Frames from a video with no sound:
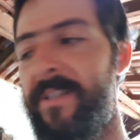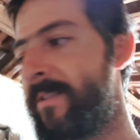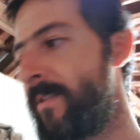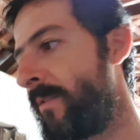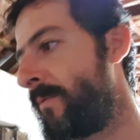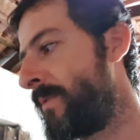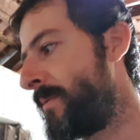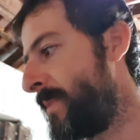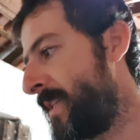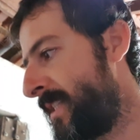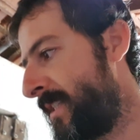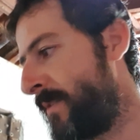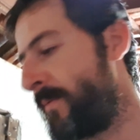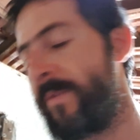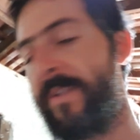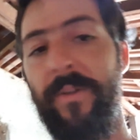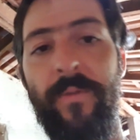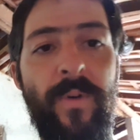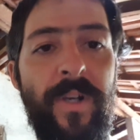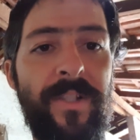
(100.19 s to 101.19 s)
So we're mixing it with
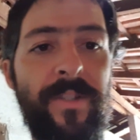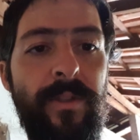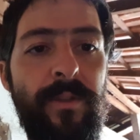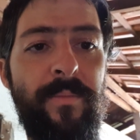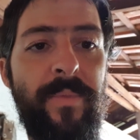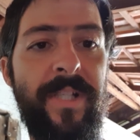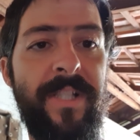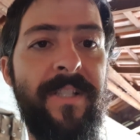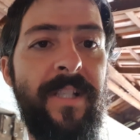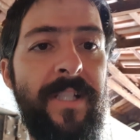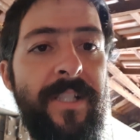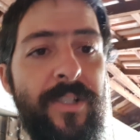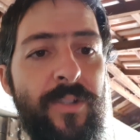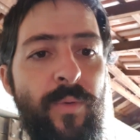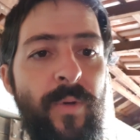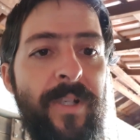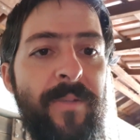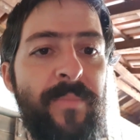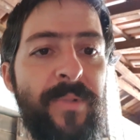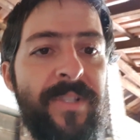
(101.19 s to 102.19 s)
the guandoo beans, at least
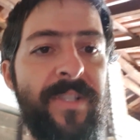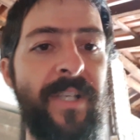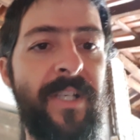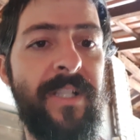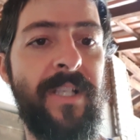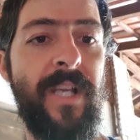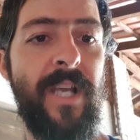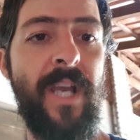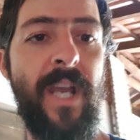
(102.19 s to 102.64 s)
20%.